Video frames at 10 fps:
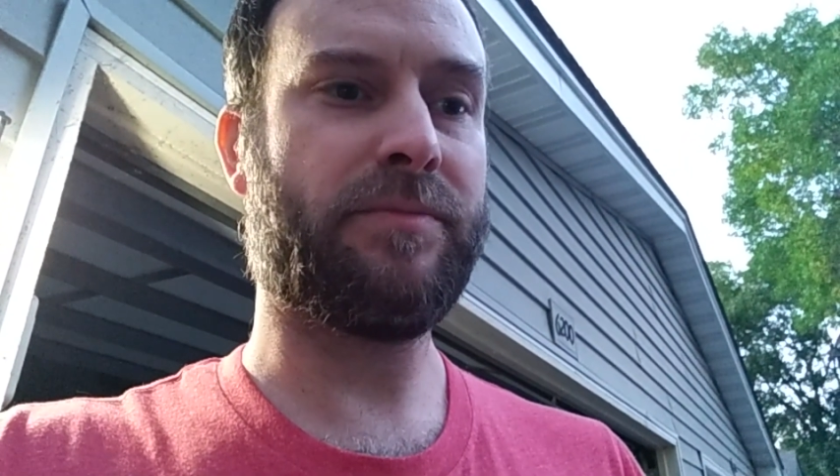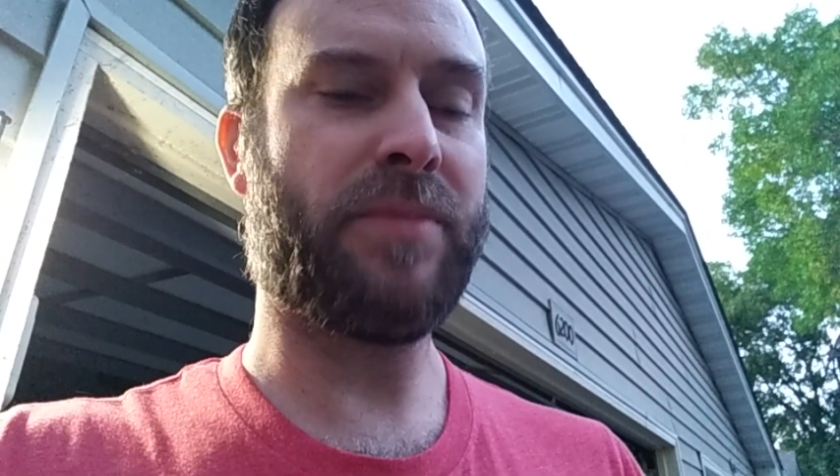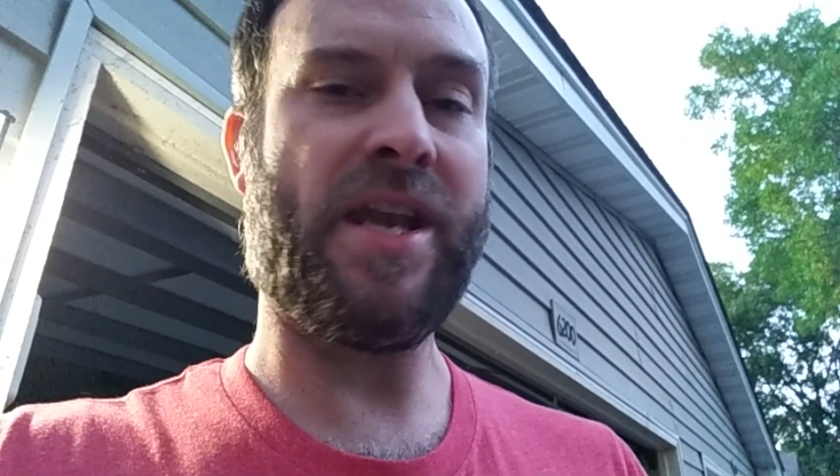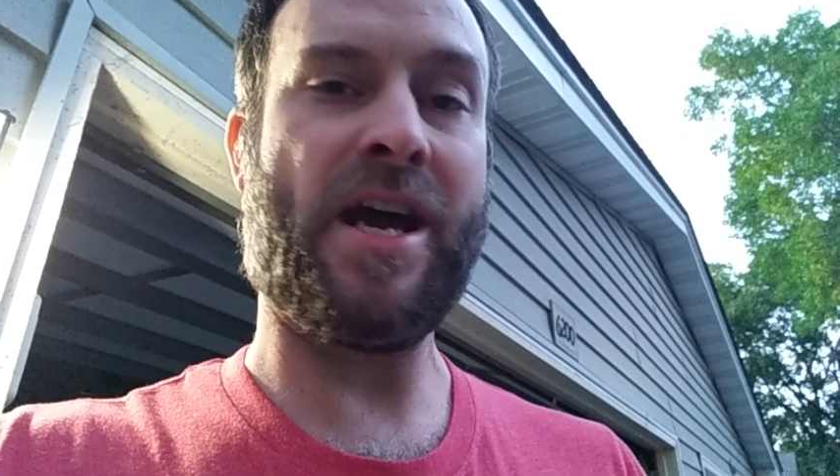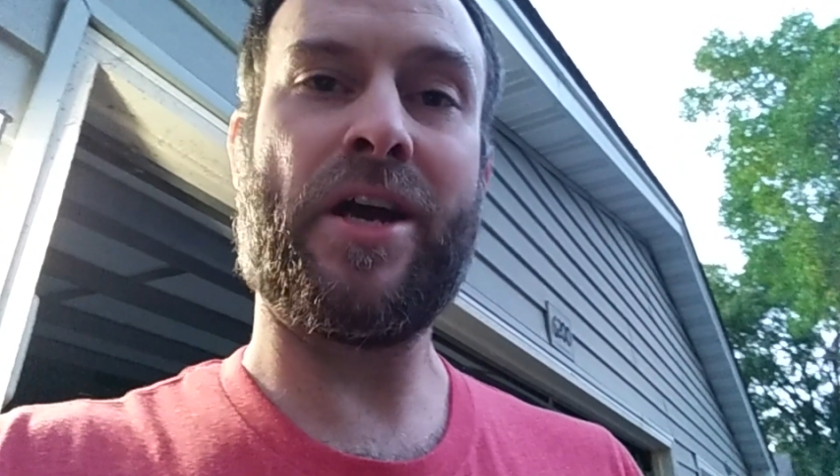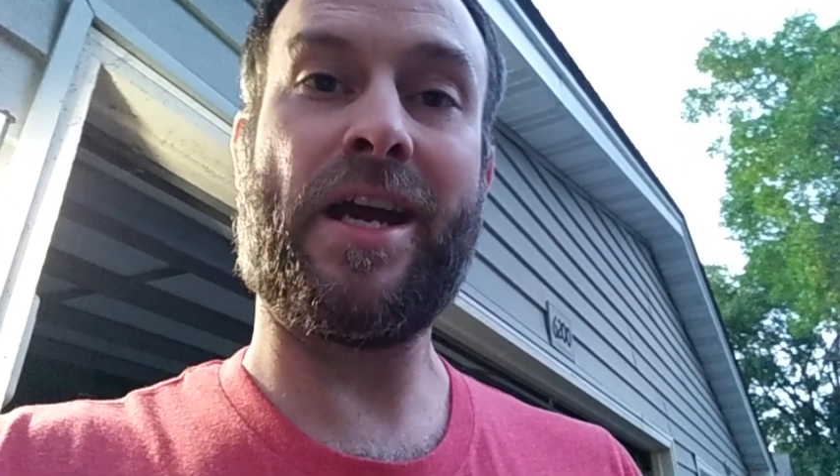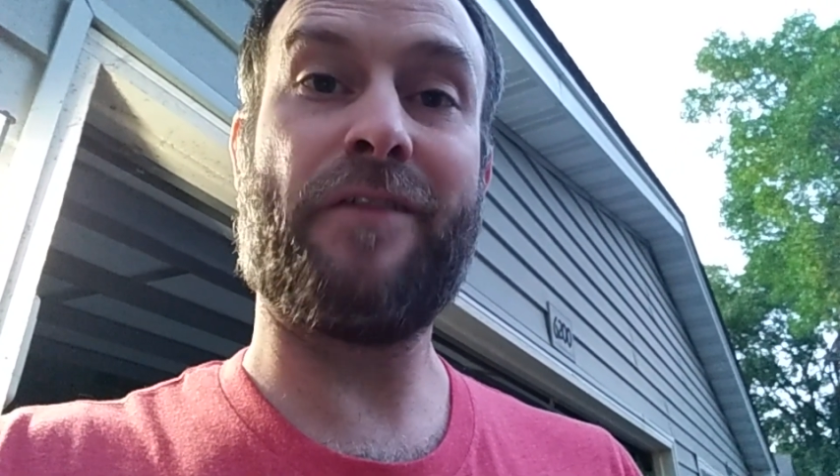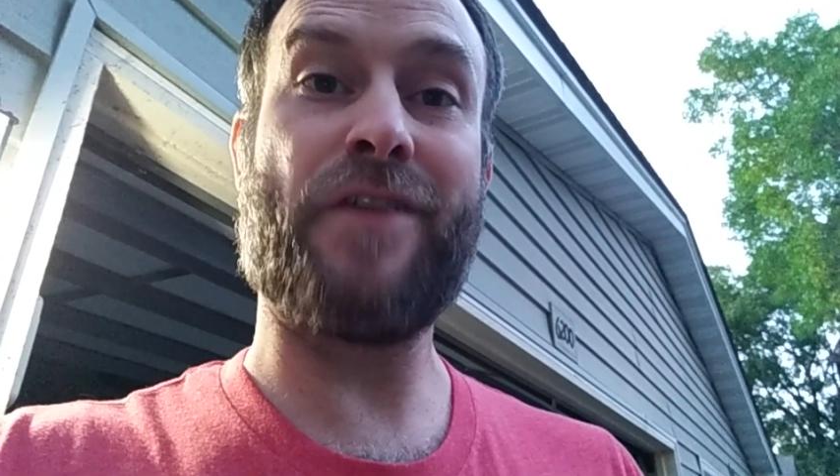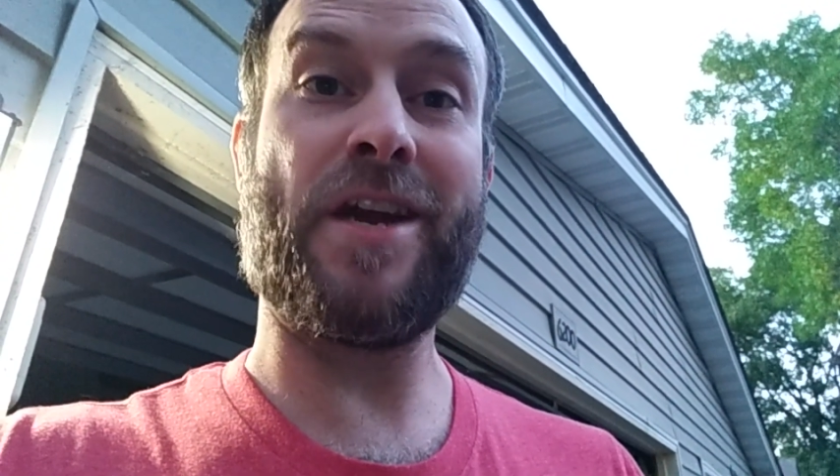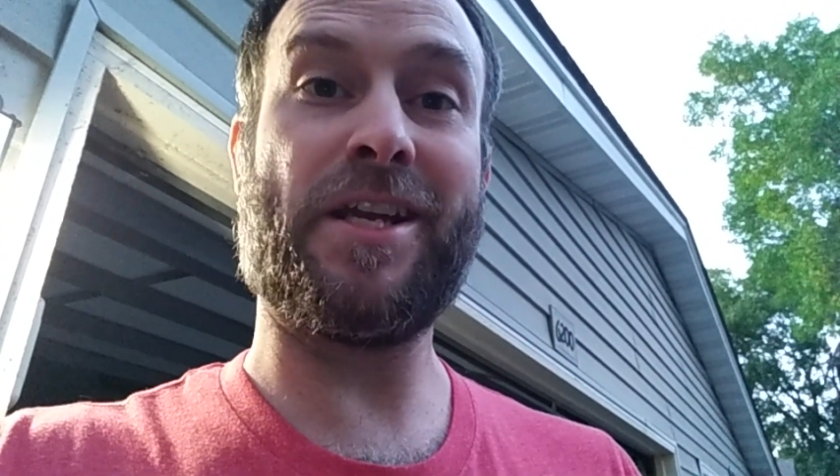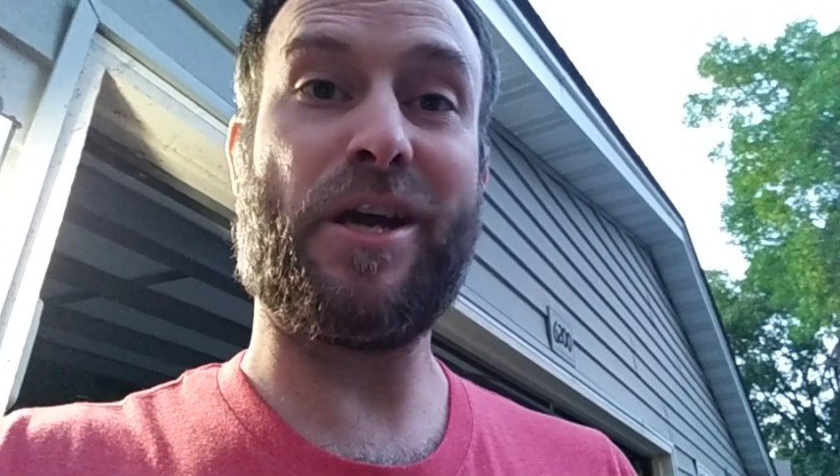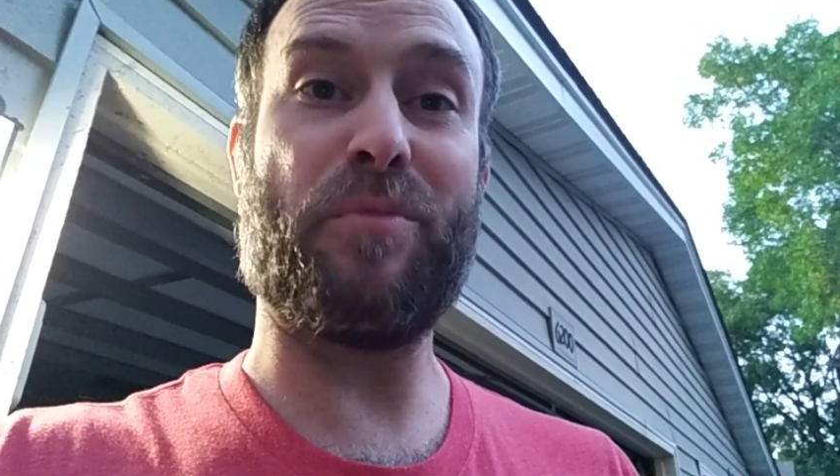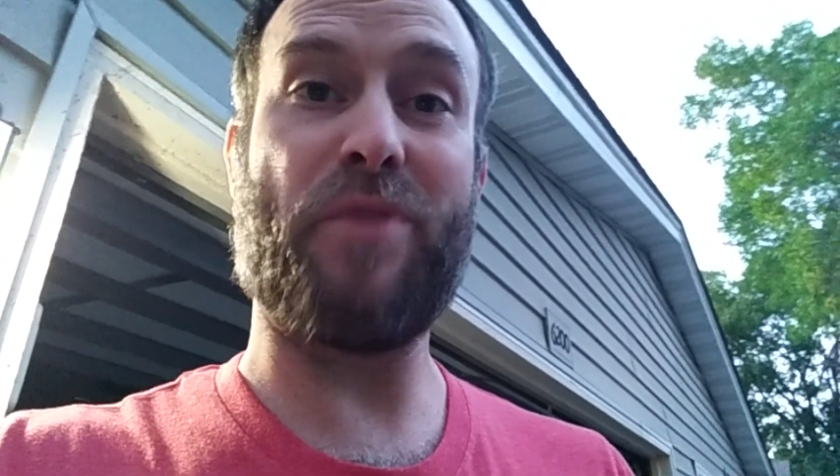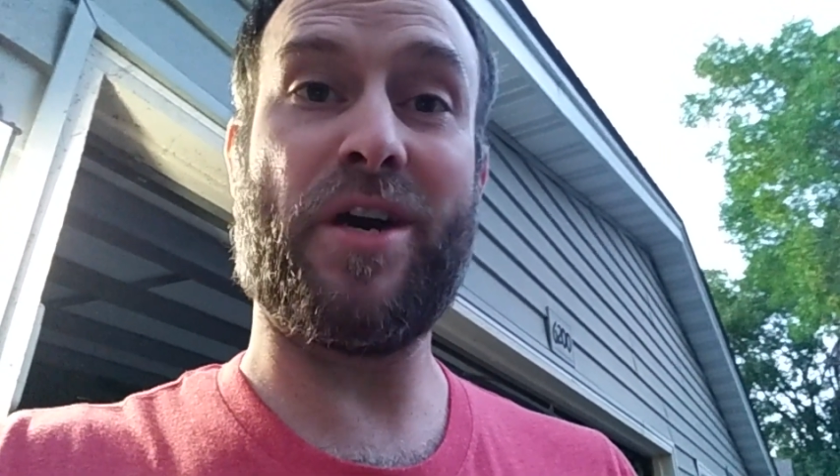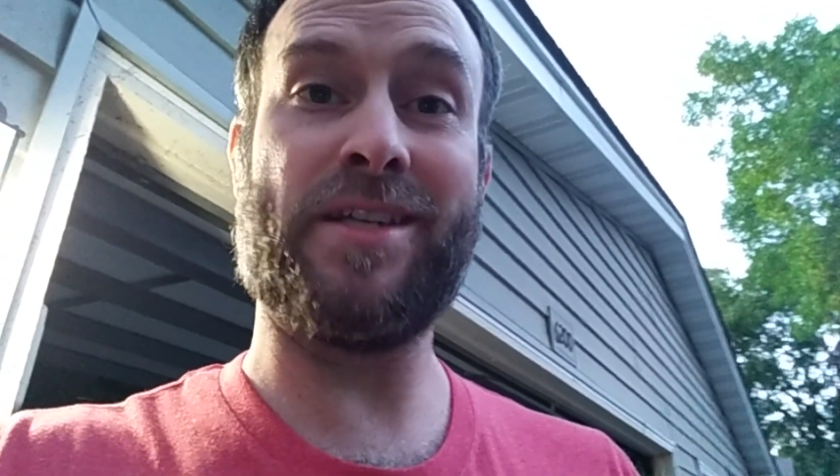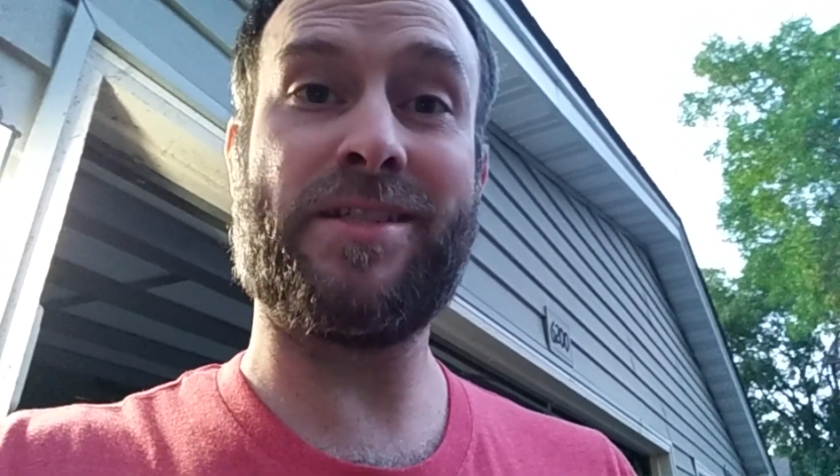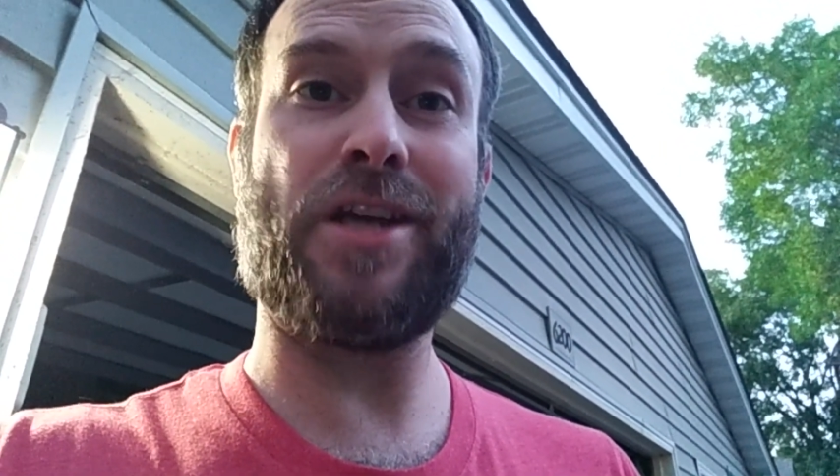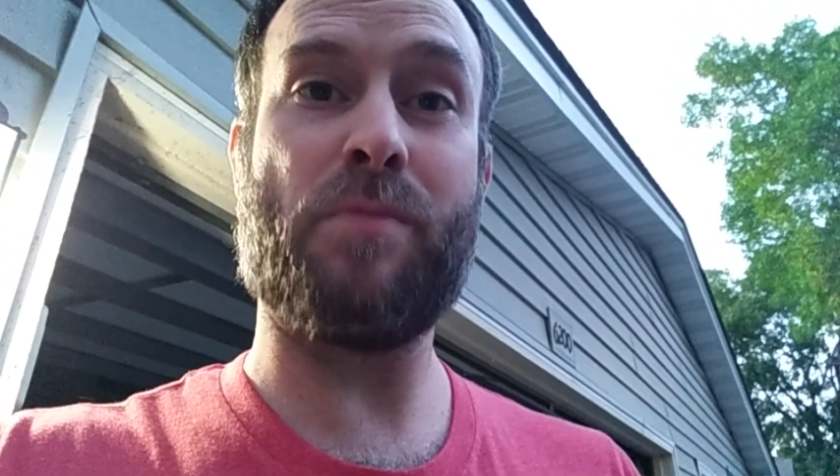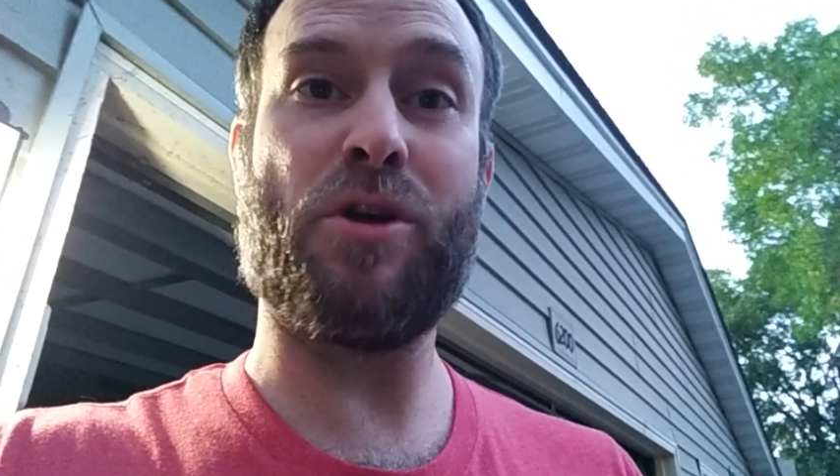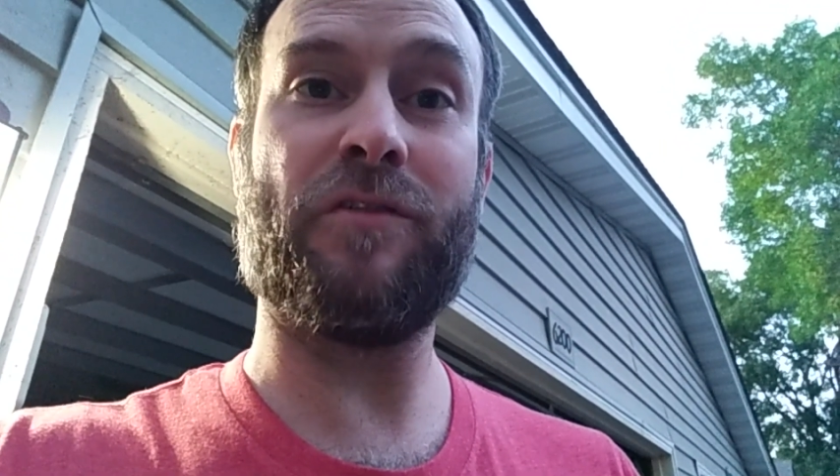now I got to find a couple buddies to
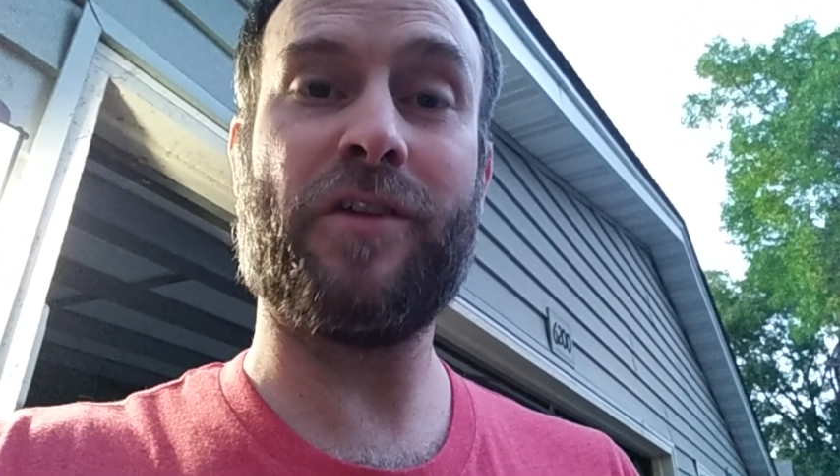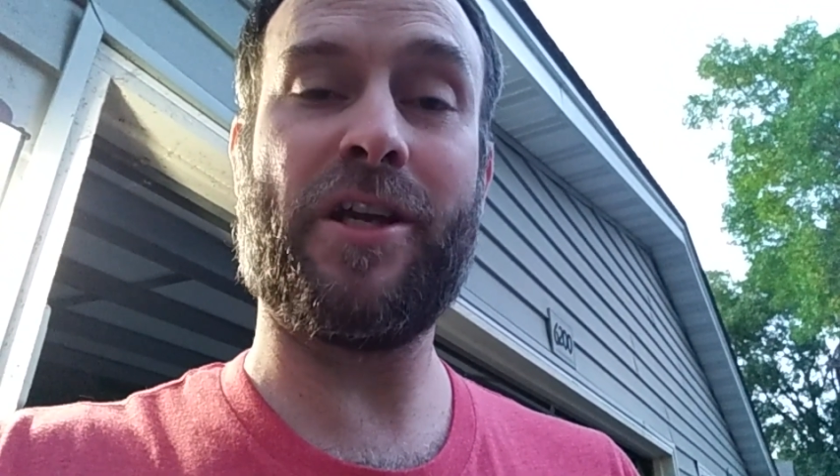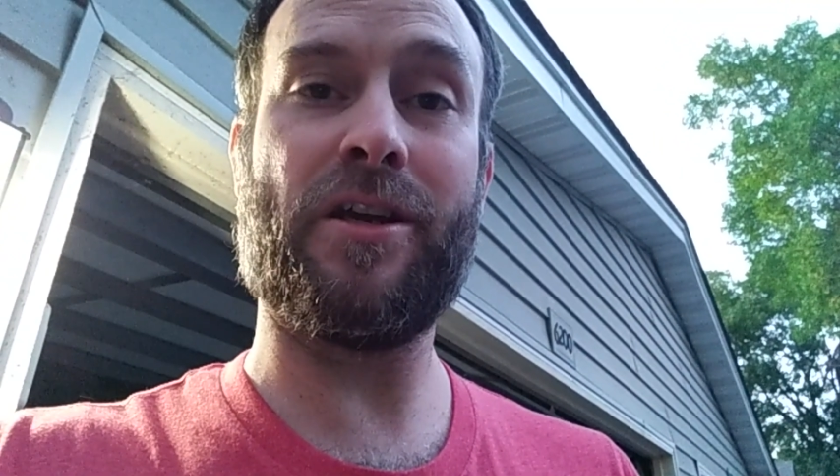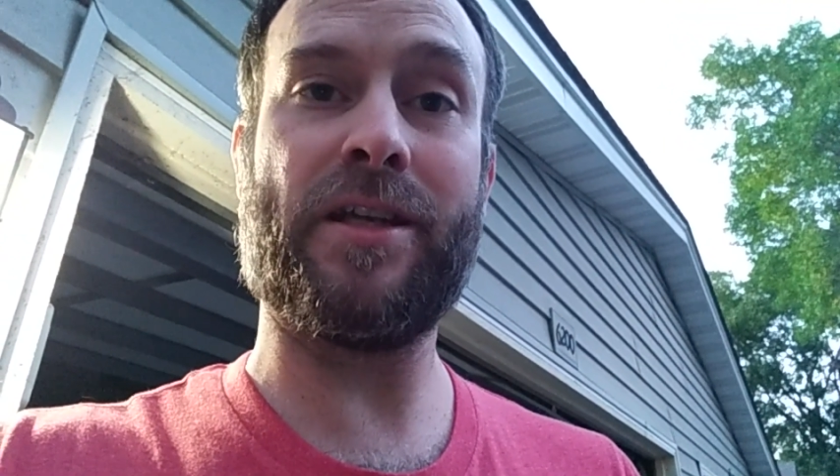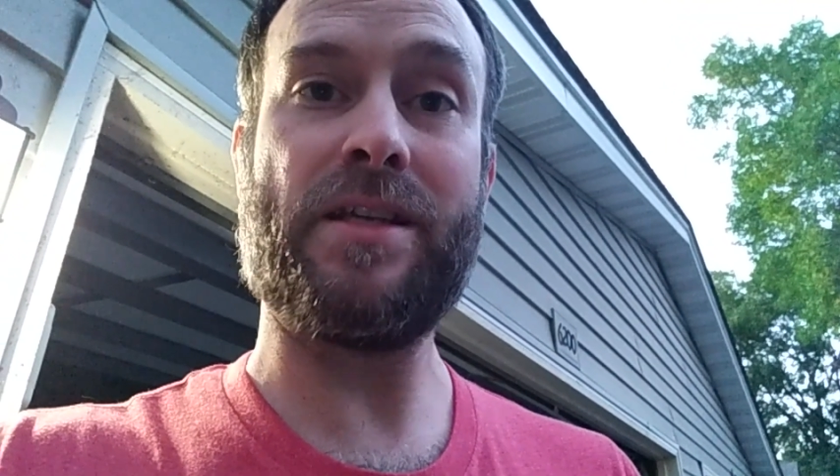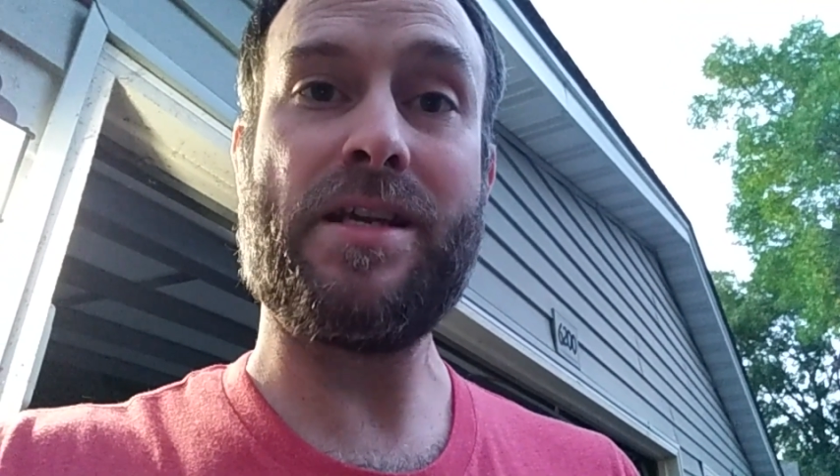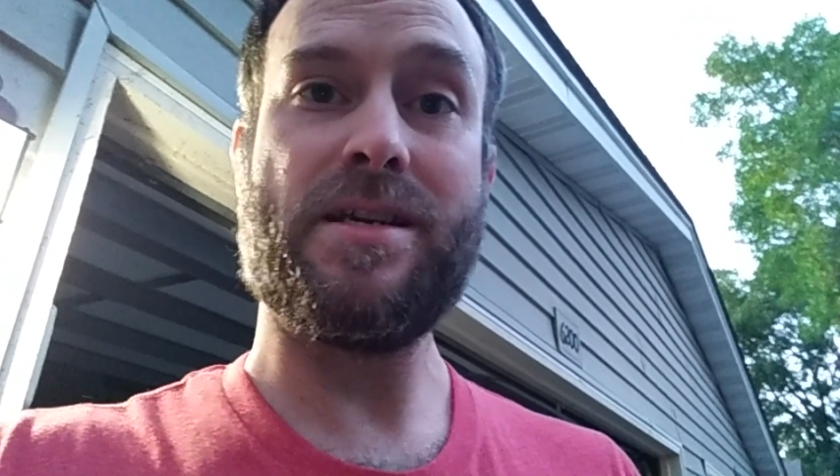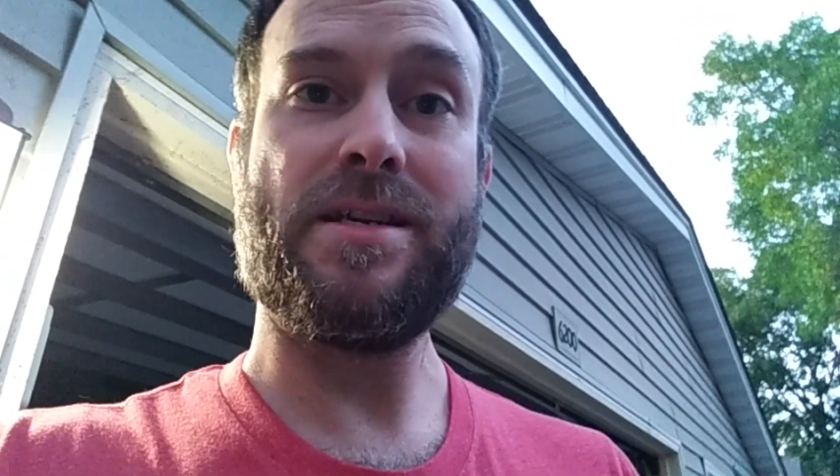come over here and